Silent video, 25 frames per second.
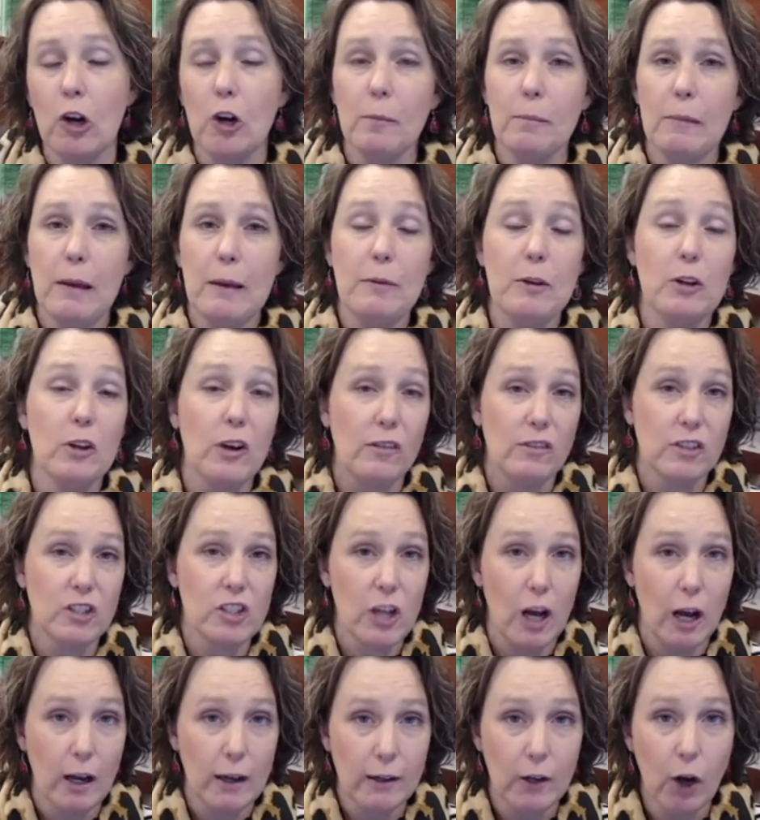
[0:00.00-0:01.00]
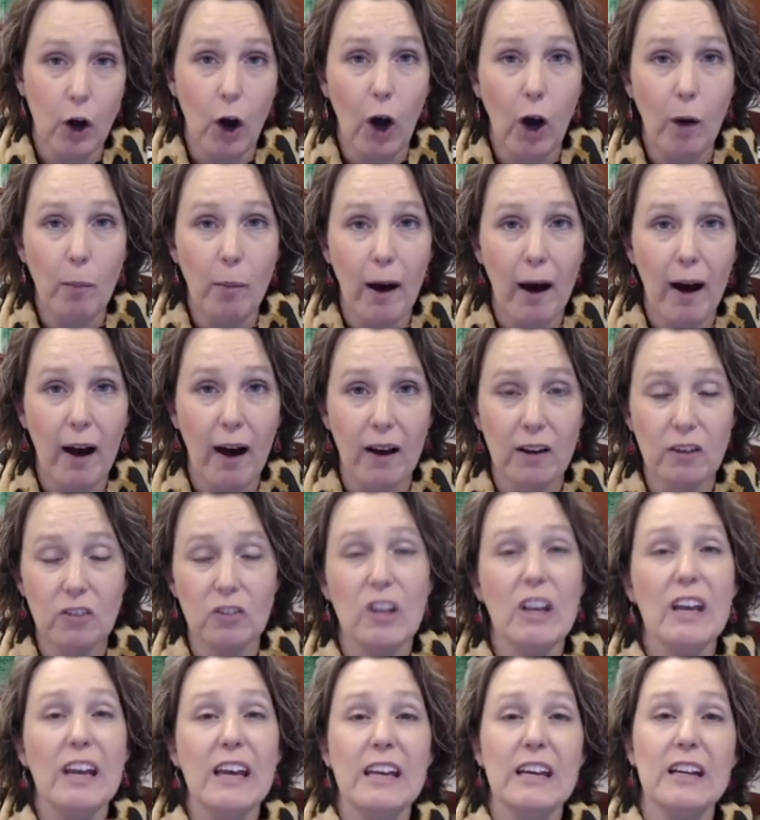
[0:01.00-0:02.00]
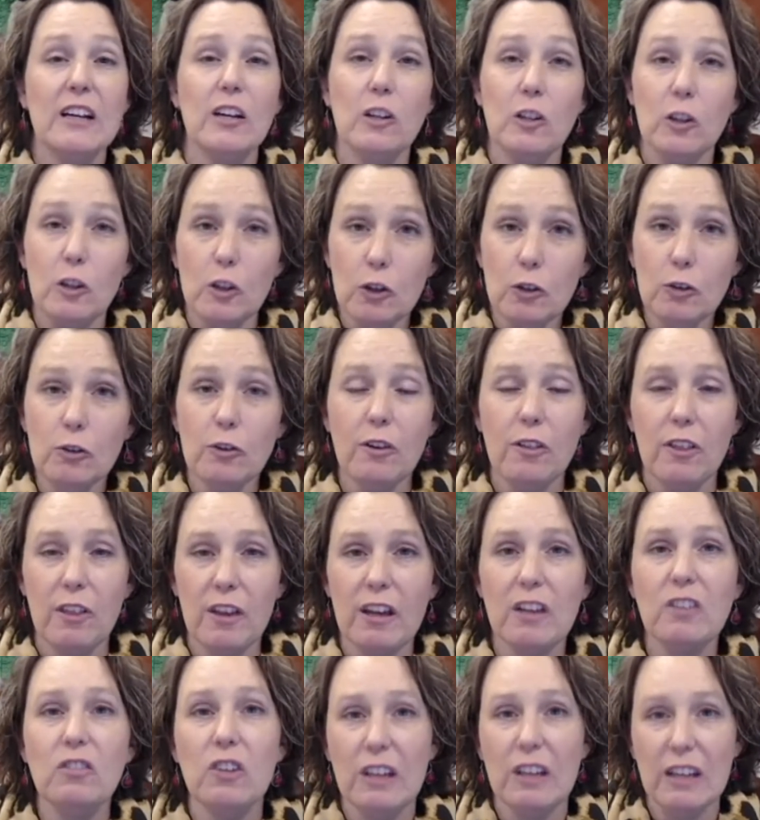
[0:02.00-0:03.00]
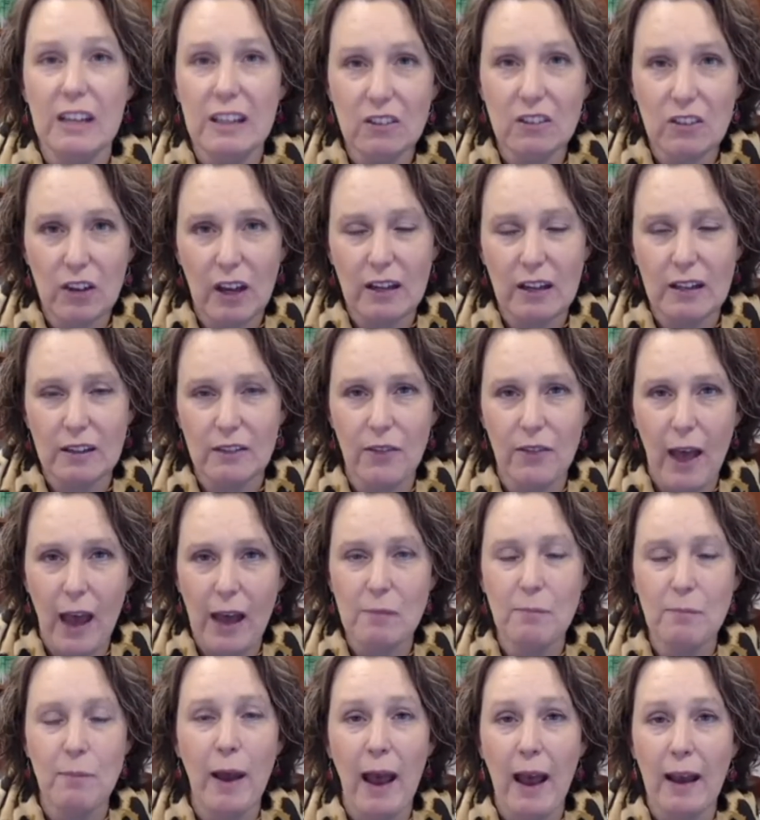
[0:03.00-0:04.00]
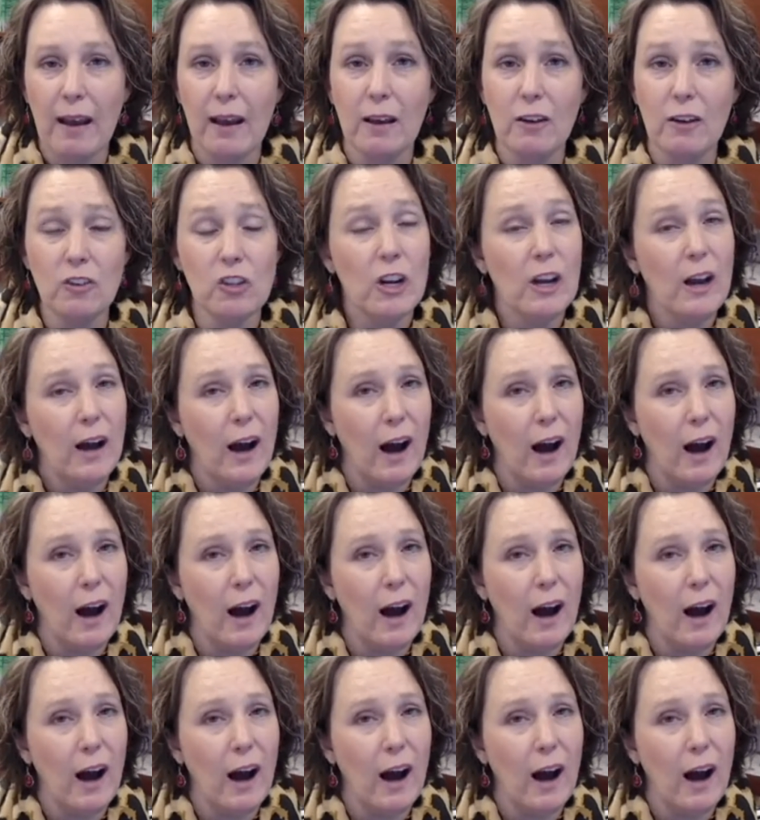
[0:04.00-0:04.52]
Maybe you have a shock and awe box. Include this inside of that package.